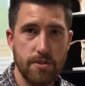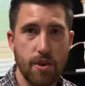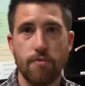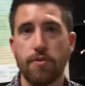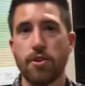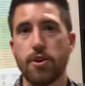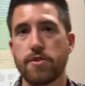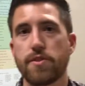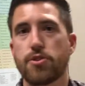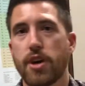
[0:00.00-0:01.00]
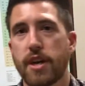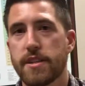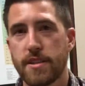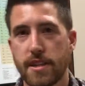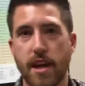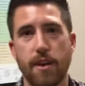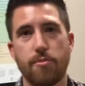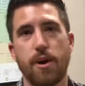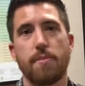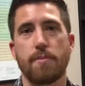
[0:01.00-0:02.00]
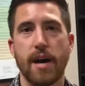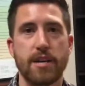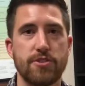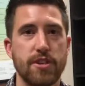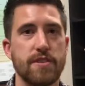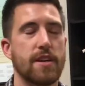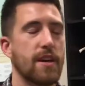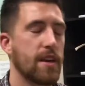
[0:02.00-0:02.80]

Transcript: So for those of you trying to seek out a proper mattress,